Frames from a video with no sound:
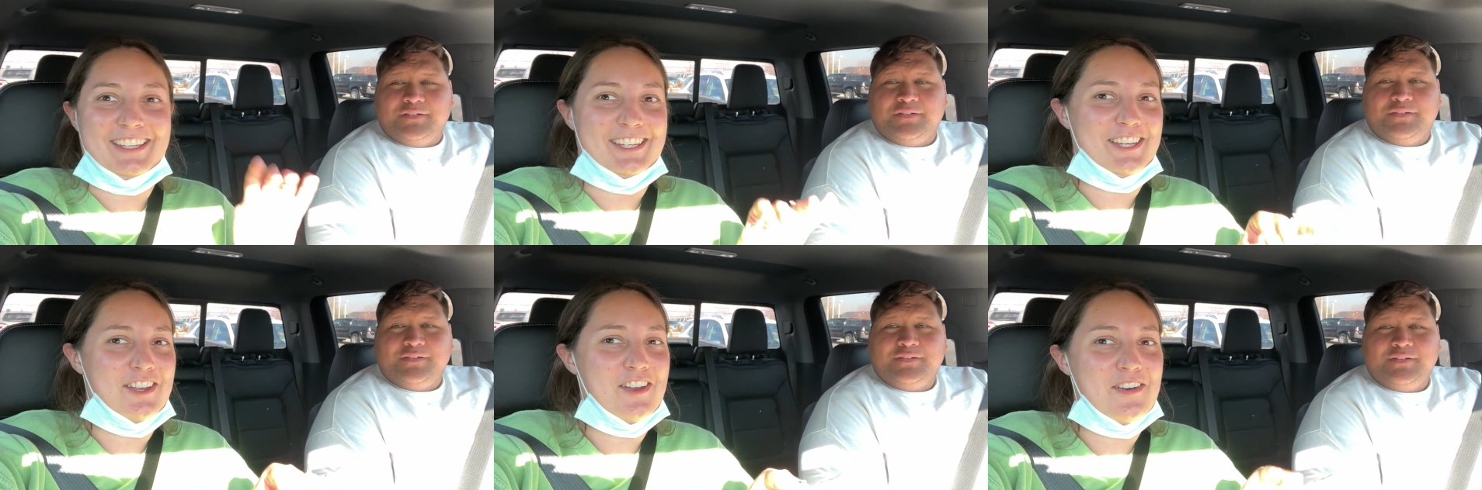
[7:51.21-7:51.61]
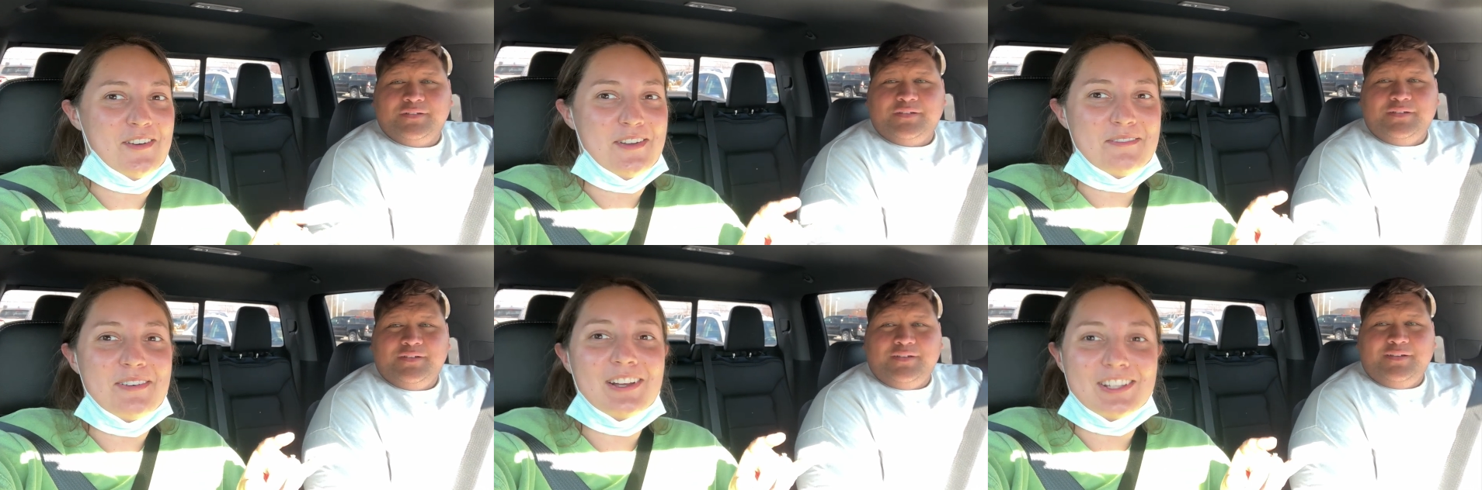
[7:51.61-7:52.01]
Speaker 1: yo, I
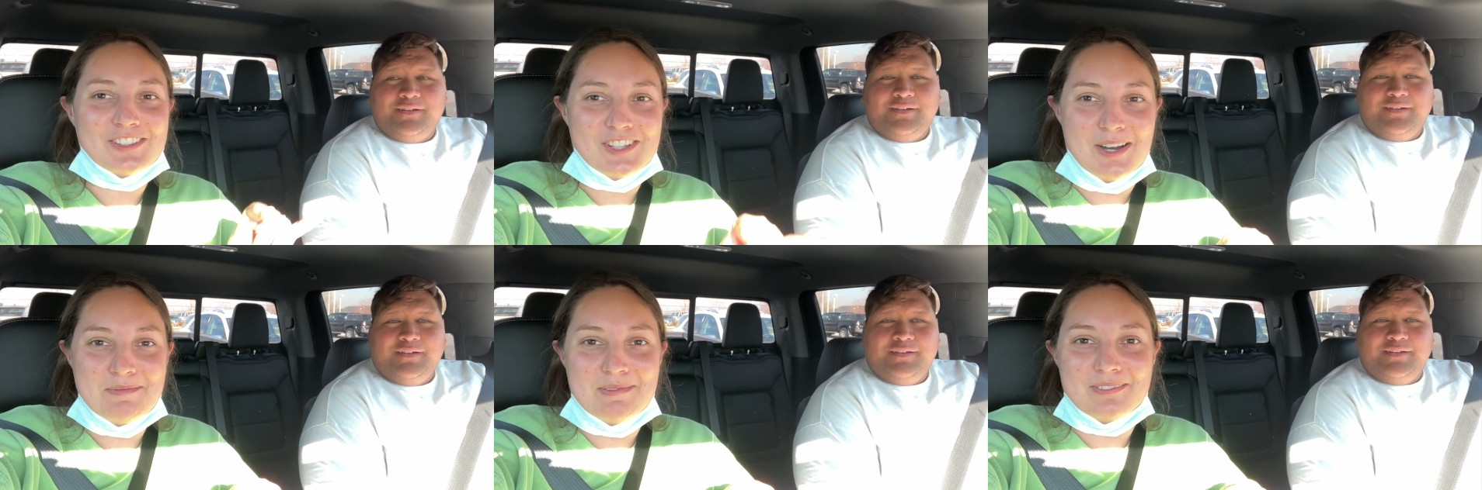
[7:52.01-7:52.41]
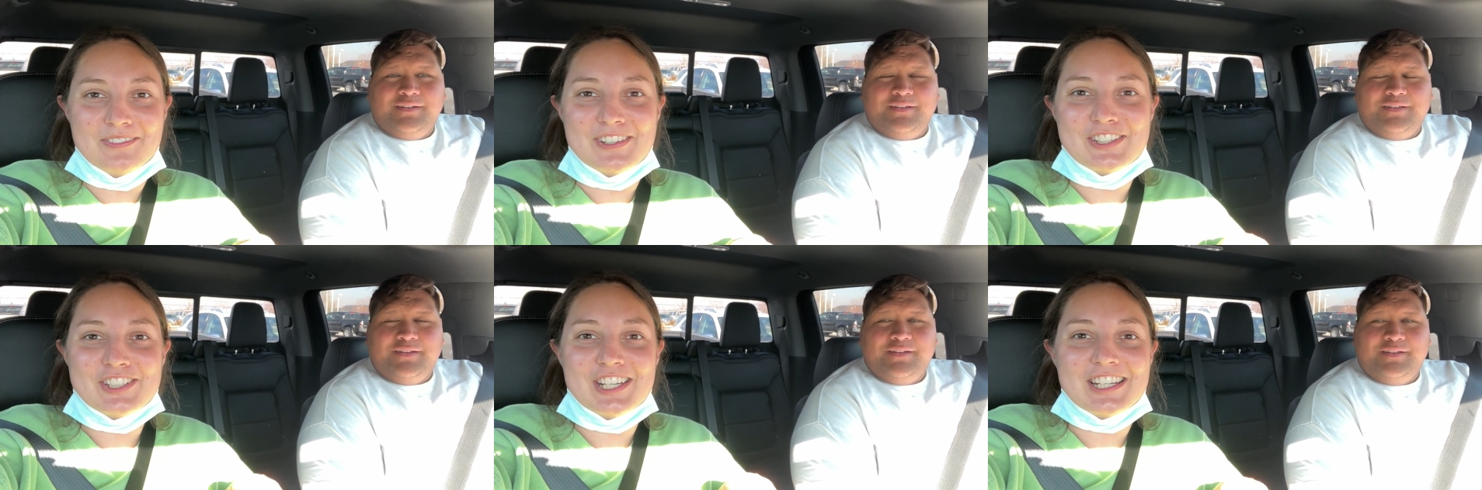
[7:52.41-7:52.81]
want sharper
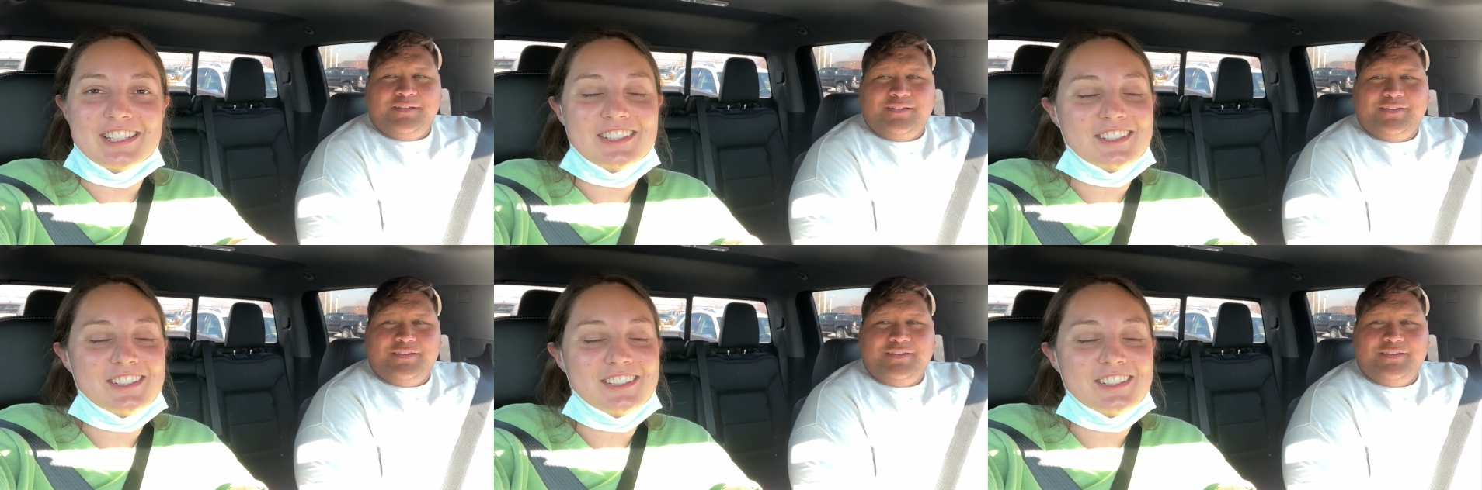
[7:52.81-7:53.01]
vision.